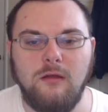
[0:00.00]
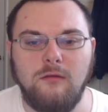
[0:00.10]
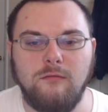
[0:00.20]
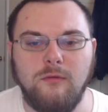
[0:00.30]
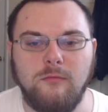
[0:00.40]

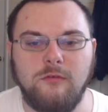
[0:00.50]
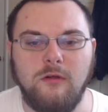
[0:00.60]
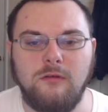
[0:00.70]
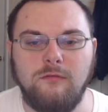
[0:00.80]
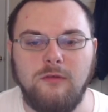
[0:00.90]
From
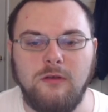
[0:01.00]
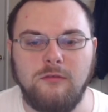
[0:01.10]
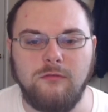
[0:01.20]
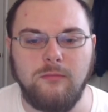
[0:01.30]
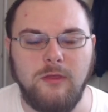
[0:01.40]
start to finish,
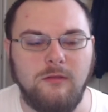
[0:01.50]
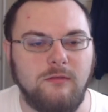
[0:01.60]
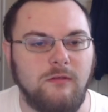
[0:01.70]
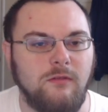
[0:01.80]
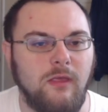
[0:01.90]
from the
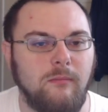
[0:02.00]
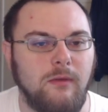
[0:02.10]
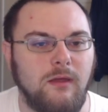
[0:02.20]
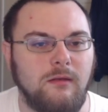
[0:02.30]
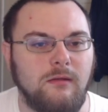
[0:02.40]
instance they
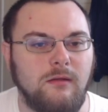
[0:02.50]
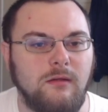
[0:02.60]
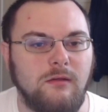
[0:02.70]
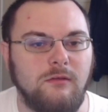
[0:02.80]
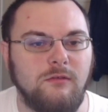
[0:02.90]
met,
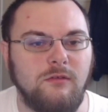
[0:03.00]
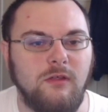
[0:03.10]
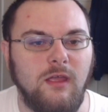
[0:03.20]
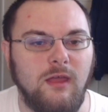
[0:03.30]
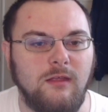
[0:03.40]

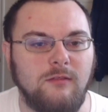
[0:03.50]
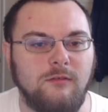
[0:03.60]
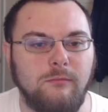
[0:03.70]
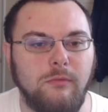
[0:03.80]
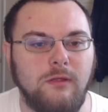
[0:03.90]
she had
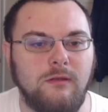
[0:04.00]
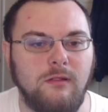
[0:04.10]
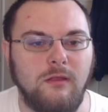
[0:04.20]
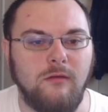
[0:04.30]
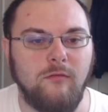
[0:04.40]

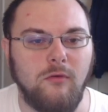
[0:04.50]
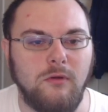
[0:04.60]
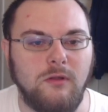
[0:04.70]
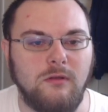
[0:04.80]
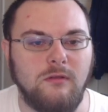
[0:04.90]
splendidly
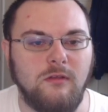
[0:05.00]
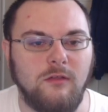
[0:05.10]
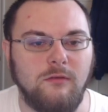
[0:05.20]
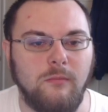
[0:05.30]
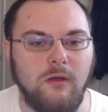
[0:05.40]
avoided
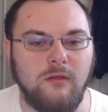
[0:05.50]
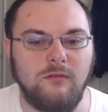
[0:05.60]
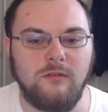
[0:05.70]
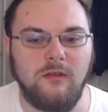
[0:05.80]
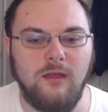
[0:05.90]
Tatsumaki's
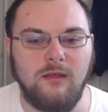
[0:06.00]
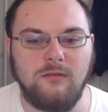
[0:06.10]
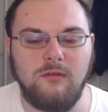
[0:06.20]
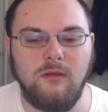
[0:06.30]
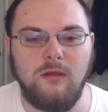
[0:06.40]

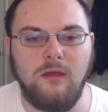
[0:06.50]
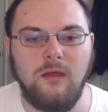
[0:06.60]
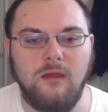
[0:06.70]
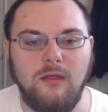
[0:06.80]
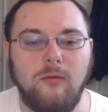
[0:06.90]
attacks.
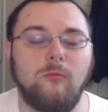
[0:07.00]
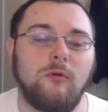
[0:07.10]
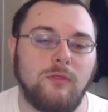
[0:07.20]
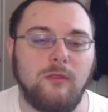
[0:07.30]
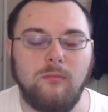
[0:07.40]
Yep,
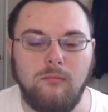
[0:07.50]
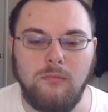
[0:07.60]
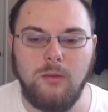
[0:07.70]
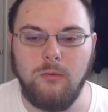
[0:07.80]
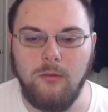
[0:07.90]
with the
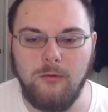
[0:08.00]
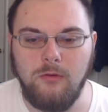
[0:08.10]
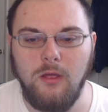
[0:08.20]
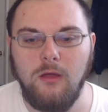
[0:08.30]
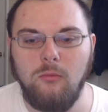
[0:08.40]
meat puppet.
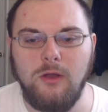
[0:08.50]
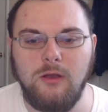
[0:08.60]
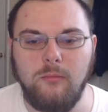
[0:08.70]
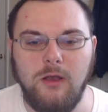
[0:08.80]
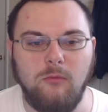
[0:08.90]
Wait a
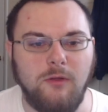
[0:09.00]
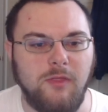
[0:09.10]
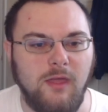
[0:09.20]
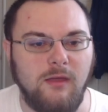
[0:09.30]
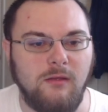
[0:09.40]
minute, what the
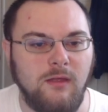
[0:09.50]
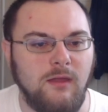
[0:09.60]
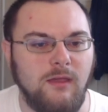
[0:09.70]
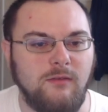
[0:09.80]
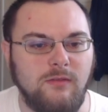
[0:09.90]
hell?
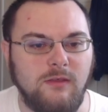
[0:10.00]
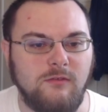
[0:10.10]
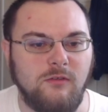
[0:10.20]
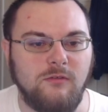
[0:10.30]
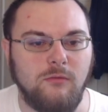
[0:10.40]
Isn't this
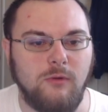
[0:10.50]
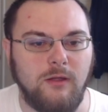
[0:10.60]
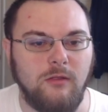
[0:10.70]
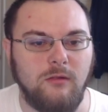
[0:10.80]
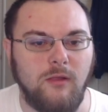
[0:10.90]
just a
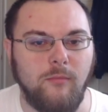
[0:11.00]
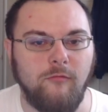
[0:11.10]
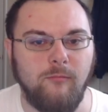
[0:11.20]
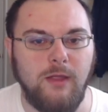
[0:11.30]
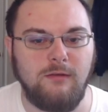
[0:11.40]
regular lump of
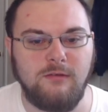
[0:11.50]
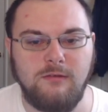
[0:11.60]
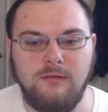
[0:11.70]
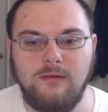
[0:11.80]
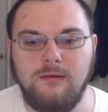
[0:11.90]
meat?
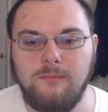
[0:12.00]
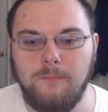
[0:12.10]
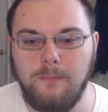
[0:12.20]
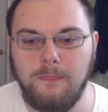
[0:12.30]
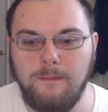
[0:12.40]

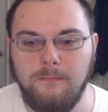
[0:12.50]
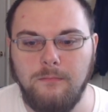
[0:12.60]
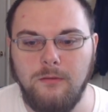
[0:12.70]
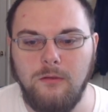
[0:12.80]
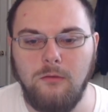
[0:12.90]

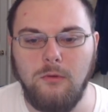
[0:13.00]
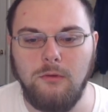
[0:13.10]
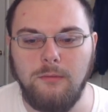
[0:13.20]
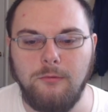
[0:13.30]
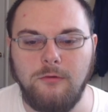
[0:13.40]
You
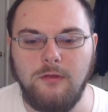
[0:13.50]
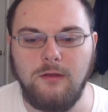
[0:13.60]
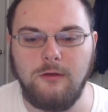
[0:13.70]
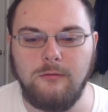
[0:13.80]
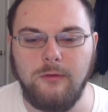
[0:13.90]
only
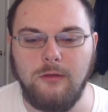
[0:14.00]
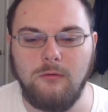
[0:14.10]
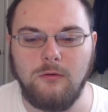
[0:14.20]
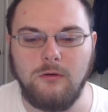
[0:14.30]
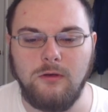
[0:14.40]
pretended to be
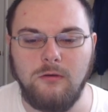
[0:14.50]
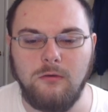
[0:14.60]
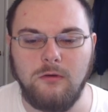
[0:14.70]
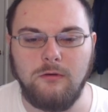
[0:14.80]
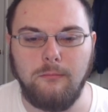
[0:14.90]
cornered in
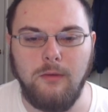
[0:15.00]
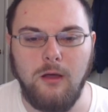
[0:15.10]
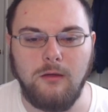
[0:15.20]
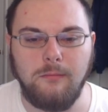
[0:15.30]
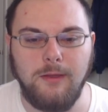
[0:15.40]
order to
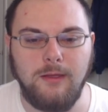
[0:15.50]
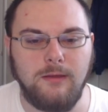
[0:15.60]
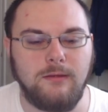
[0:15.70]
mock me.